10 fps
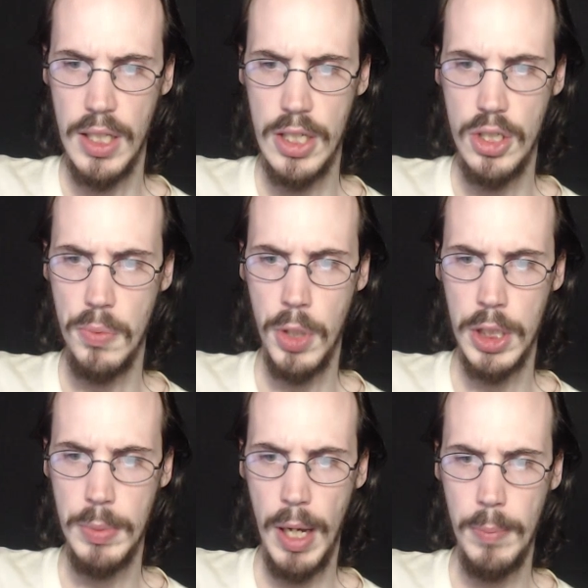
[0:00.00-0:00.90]
This sure
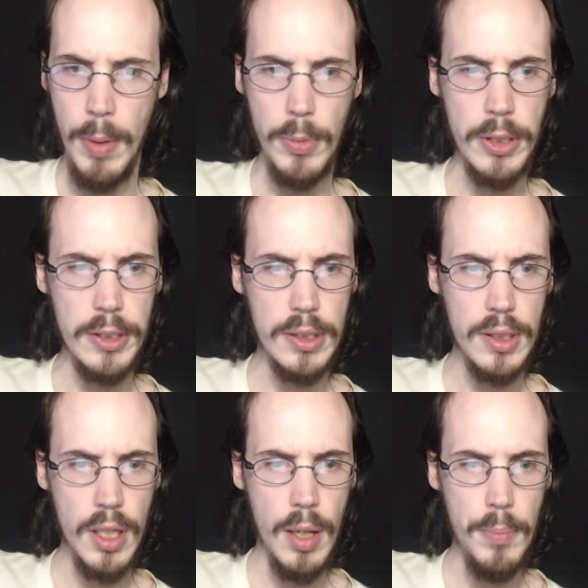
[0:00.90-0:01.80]
brings back memories.
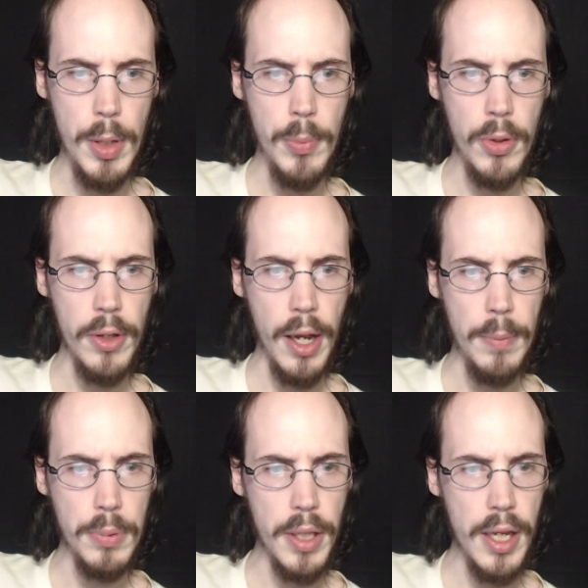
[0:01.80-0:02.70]
Big Brother and I
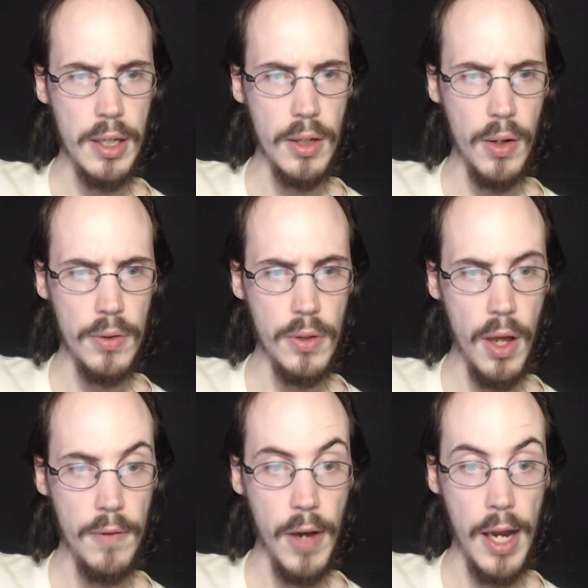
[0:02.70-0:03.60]
played a
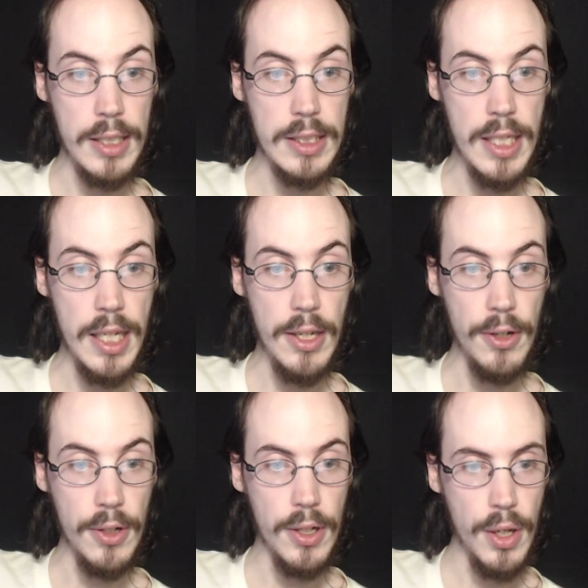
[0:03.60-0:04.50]
lot of hide and seek
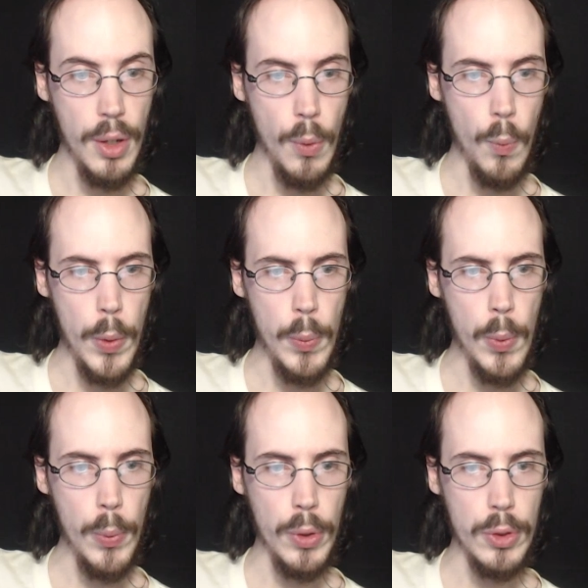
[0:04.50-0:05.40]
here when
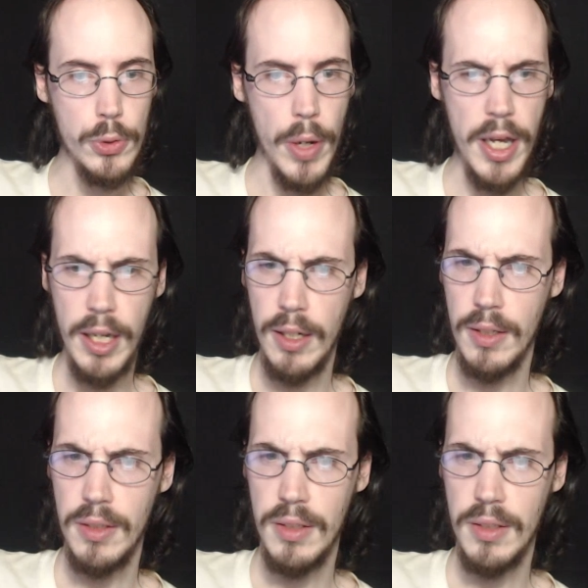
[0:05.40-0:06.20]
we were training.